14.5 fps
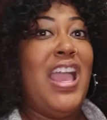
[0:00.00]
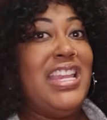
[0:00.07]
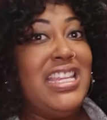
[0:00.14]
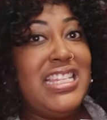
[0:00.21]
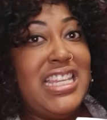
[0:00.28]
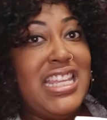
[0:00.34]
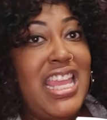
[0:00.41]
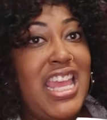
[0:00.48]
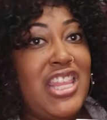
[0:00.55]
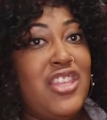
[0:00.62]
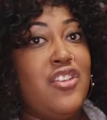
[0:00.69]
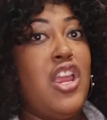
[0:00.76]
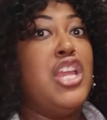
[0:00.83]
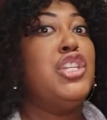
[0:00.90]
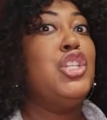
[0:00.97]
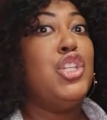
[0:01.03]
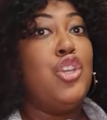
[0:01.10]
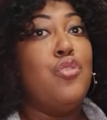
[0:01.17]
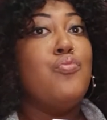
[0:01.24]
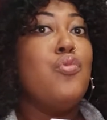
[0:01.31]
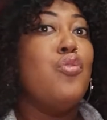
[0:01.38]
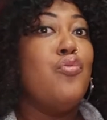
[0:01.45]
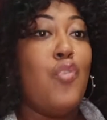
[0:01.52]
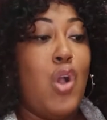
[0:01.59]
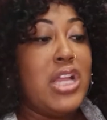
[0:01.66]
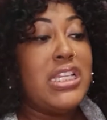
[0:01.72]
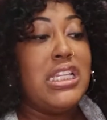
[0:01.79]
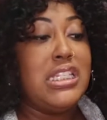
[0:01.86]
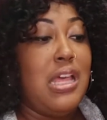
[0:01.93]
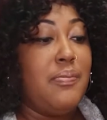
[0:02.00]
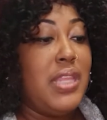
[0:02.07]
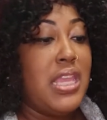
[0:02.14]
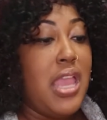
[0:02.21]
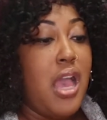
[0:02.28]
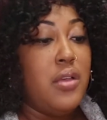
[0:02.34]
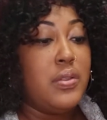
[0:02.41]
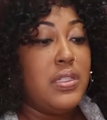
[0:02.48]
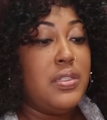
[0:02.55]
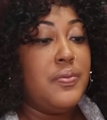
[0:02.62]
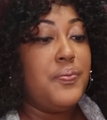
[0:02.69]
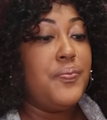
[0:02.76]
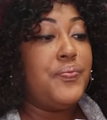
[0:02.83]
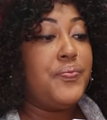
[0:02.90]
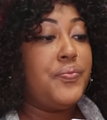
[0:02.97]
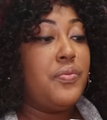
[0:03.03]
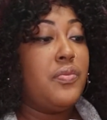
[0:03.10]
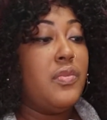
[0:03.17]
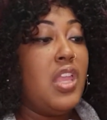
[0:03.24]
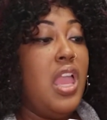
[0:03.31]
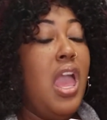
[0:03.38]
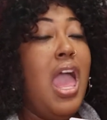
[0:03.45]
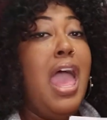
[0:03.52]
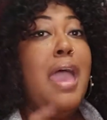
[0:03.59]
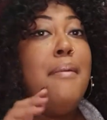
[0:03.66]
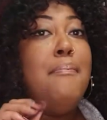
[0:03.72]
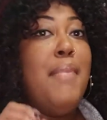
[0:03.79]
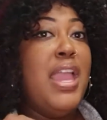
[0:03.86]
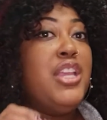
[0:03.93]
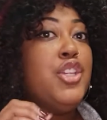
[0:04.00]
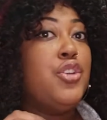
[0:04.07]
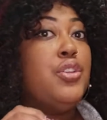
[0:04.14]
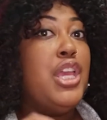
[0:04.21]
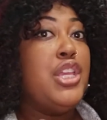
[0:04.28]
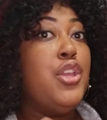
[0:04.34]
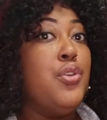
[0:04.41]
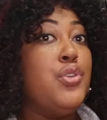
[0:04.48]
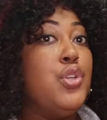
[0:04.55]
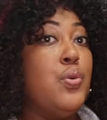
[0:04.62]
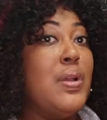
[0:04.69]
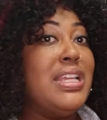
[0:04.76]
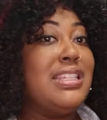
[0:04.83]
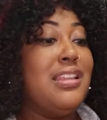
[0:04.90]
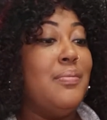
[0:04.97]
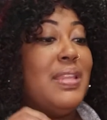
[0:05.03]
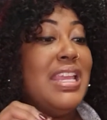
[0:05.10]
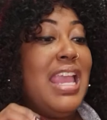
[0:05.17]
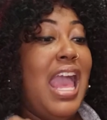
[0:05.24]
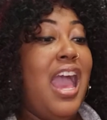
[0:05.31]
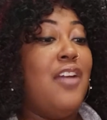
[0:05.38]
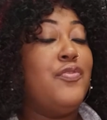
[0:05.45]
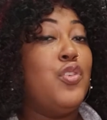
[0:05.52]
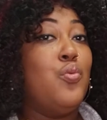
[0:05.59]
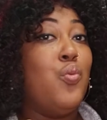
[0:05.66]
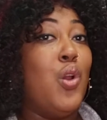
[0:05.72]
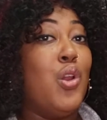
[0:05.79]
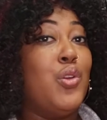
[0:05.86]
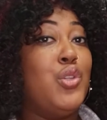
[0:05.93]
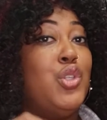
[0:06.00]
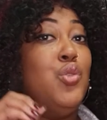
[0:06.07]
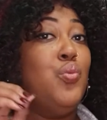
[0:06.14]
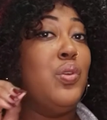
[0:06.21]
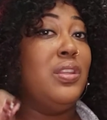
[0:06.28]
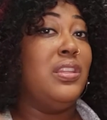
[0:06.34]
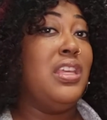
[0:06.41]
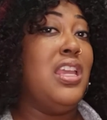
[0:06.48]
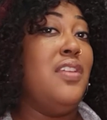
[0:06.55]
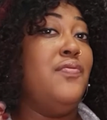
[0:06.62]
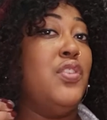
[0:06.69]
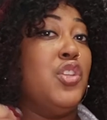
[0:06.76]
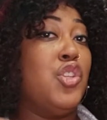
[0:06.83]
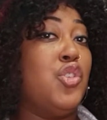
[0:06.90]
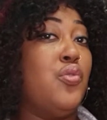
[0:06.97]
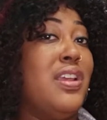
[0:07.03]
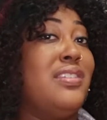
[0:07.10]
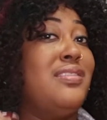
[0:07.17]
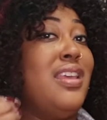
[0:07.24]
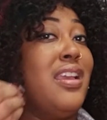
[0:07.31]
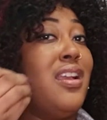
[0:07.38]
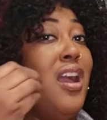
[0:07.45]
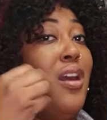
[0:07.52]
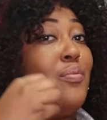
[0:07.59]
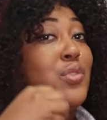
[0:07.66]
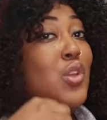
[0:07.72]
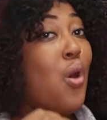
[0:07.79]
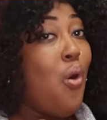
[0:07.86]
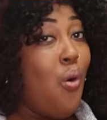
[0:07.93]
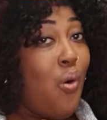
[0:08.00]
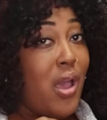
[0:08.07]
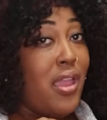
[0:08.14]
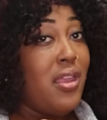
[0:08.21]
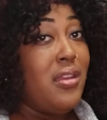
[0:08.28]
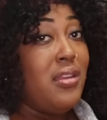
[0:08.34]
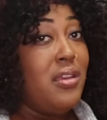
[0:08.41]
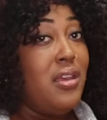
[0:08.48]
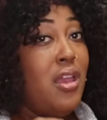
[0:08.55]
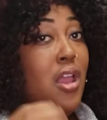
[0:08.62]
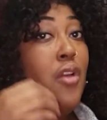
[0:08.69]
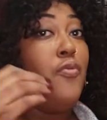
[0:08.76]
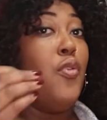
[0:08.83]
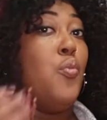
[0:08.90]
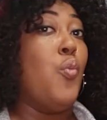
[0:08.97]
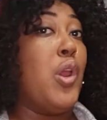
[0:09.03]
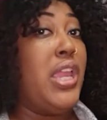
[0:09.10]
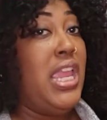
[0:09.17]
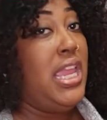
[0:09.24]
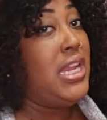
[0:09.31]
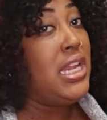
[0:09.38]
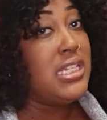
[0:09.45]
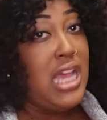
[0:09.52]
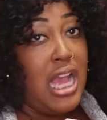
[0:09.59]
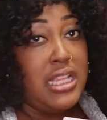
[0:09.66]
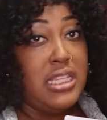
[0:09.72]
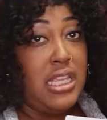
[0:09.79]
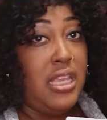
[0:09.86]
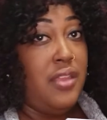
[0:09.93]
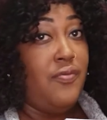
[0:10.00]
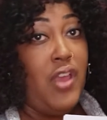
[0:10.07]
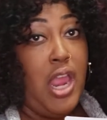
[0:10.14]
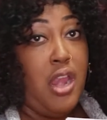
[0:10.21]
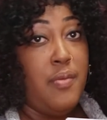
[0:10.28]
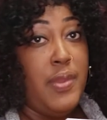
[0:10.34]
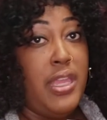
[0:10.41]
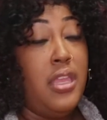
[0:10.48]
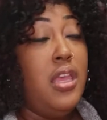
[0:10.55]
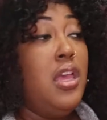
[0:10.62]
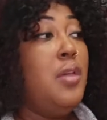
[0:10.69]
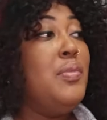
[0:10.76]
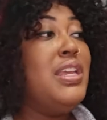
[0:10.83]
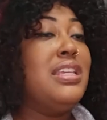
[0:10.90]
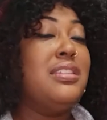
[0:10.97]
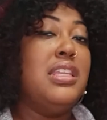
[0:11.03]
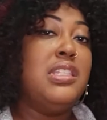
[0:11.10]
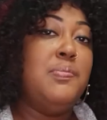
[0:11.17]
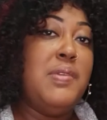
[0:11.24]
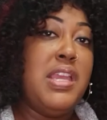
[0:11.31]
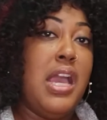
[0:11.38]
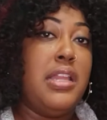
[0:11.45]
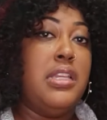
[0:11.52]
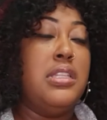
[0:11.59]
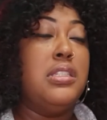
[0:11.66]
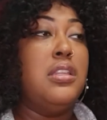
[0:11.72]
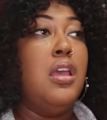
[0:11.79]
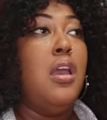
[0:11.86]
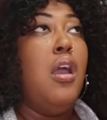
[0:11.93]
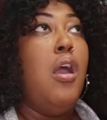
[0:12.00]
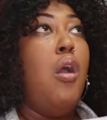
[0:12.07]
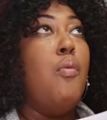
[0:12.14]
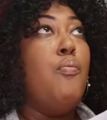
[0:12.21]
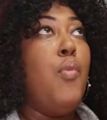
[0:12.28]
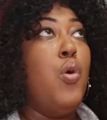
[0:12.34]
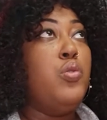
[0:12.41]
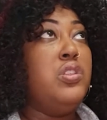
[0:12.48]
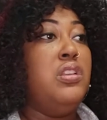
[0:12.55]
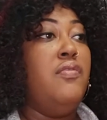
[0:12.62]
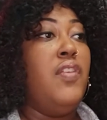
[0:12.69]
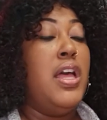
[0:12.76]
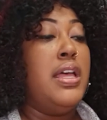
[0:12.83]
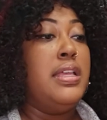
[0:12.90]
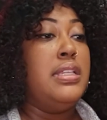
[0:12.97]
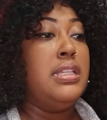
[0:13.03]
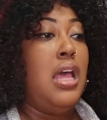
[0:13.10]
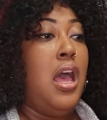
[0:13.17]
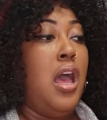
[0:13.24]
it together until you move on to something else. Make sure that you're doing something after work to relieve the stress that comes on from working in a toxic environment. Because let's be honest, most of us,